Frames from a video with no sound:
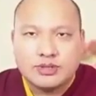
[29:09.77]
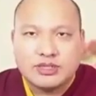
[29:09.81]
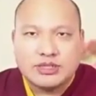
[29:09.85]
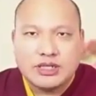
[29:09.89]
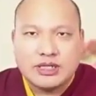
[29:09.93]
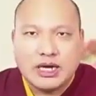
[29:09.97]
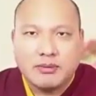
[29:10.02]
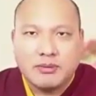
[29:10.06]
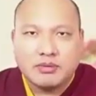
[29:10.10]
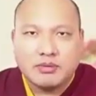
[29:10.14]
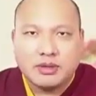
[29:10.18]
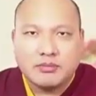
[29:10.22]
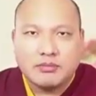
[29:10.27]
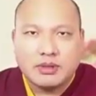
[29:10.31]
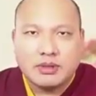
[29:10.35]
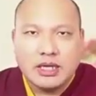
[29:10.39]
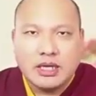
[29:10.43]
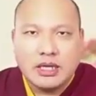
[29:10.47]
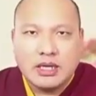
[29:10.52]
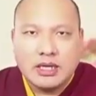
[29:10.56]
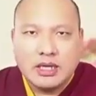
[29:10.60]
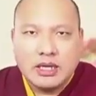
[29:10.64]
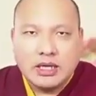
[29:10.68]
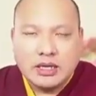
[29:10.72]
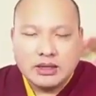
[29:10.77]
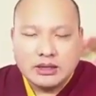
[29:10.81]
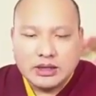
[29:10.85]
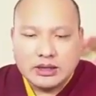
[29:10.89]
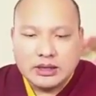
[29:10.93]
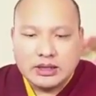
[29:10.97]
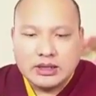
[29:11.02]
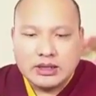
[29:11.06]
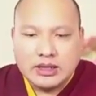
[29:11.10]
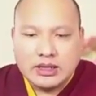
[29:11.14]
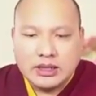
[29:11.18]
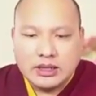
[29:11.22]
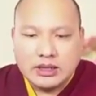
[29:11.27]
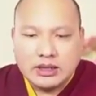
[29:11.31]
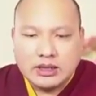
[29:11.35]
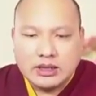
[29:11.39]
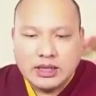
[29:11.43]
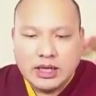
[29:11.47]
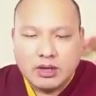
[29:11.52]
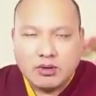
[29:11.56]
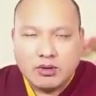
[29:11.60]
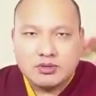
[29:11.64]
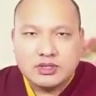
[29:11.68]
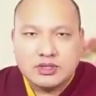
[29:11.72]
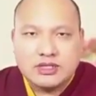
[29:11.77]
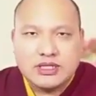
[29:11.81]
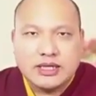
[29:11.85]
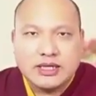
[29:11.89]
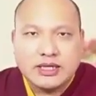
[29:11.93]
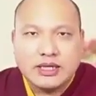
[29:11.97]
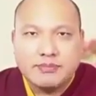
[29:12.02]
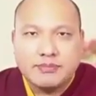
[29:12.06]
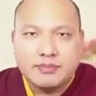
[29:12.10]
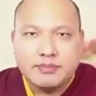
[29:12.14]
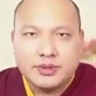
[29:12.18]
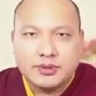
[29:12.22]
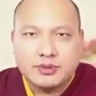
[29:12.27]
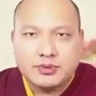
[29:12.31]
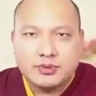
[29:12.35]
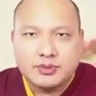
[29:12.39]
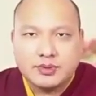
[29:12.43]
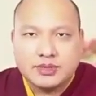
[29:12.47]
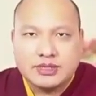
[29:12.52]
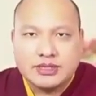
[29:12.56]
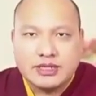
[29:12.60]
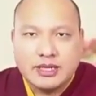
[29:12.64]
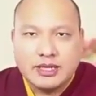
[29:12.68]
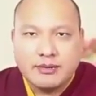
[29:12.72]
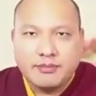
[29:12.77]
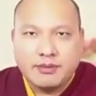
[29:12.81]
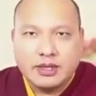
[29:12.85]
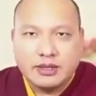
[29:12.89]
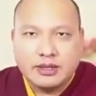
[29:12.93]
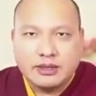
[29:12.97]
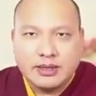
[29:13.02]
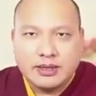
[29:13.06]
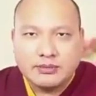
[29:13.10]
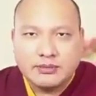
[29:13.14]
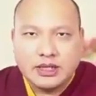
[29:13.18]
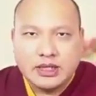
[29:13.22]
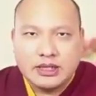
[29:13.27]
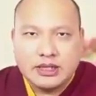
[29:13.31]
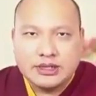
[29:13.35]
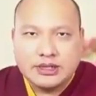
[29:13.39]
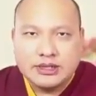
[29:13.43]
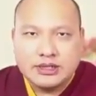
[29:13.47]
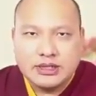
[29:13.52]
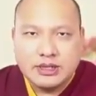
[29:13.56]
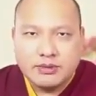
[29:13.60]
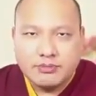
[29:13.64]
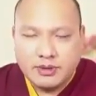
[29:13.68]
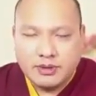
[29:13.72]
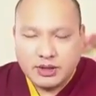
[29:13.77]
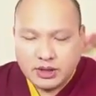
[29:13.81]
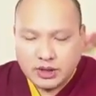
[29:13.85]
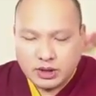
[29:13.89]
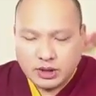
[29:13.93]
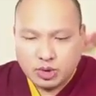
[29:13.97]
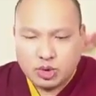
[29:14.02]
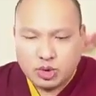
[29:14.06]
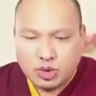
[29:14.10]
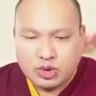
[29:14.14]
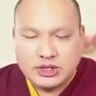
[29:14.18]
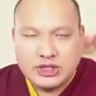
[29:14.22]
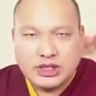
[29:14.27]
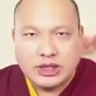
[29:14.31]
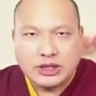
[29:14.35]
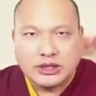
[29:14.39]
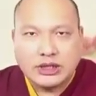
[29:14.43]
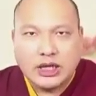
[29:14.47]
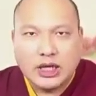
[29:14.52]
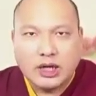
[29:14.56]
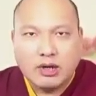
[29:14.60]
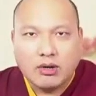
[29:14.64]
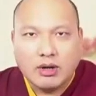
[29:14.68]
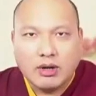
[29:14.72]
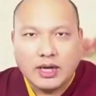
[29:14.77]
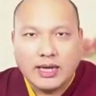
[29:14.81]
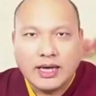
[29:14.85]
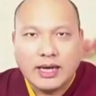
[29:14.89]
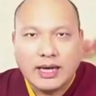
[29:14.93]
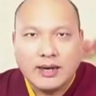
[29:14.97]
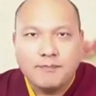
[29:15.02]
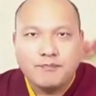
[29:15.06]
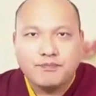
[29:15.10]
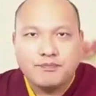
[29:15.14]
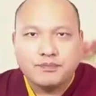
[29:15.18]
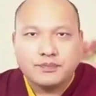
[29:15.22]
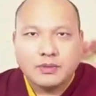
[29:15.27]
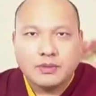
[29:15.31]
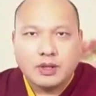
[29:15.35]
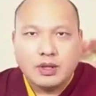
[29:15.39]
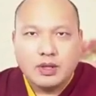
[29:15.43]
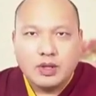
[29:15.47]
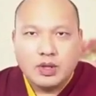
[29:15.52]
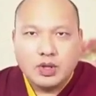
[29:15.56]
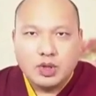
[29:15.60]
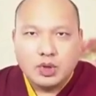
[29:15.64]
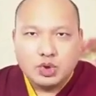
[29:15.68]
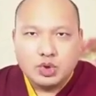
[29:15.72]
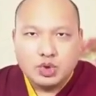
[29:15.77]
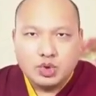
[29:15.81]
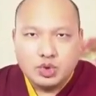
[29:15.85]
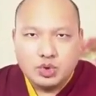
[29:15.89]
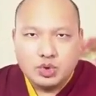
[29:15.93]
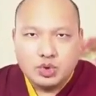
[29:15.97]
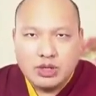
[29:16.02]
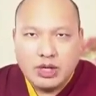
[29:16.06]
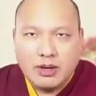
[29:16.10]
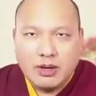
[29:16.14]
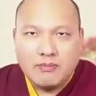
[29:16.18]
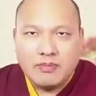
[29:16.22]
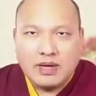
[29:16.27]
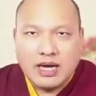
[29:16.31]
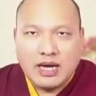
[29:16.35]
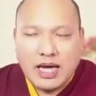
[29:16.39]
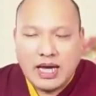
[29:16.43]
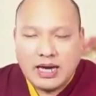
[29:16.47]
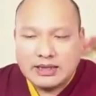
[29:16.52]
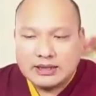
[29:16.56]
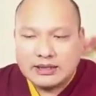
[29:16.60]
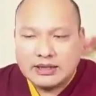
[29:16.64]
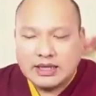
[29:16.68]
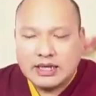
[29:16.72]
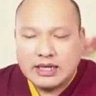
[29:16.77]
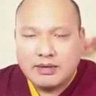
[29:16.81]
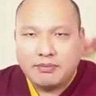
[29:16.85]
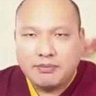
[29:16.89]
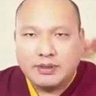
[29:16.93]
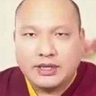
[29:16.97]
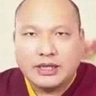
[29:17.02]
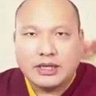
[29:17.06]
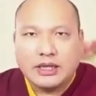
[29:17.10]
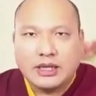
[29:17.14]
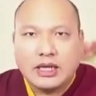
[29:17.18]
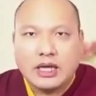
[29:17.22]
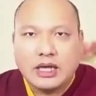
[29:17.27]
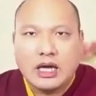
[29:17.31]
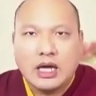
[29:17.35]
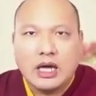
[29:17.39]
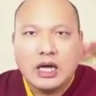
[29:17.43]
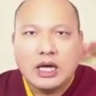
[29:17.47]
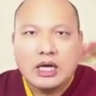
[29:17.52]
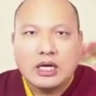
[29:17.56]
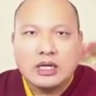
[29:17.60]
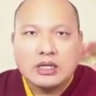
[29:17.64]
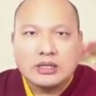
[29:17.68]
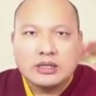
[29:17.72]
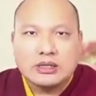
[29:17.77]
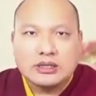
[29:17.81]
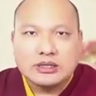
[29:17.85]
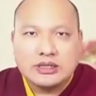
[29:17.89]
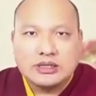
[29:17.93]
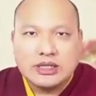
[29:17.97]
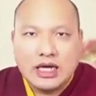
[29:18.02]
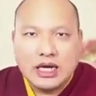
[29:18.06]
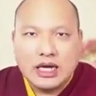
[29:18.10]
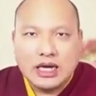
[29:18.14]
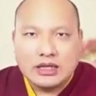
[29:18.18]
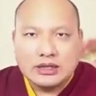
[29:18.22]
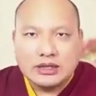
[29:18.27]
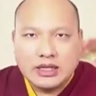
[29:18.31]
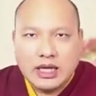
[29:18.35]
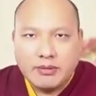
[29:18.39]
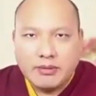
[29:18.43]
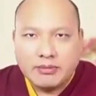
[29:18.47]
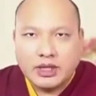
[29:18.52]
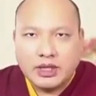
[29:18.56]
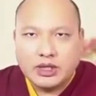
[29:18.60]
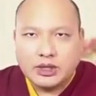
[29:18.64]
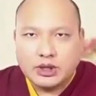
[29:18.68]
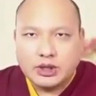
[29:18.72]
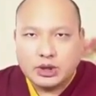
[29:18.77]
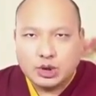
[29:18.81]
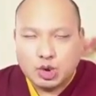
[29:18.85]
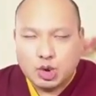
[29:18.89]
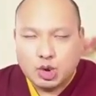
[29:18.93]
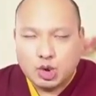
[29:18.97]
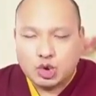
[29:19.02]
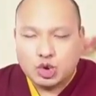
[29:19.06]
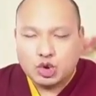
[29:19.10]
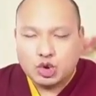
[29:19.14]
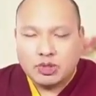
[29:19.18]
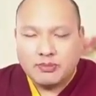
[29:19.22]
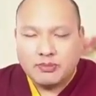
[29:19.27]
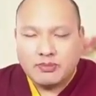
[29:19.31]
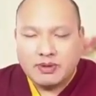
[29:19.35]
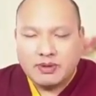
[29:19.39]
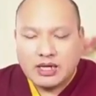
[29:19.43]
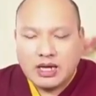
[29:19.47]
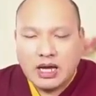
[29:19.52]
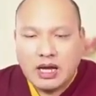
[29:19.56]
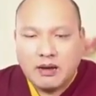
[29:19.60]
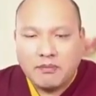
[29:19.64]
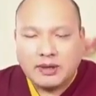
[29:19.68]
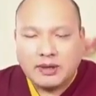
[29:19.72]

Also, just give some citation as a support for this, there is Sangye Paldrup's commentary on the autobiographical versus good deeds, in which it says,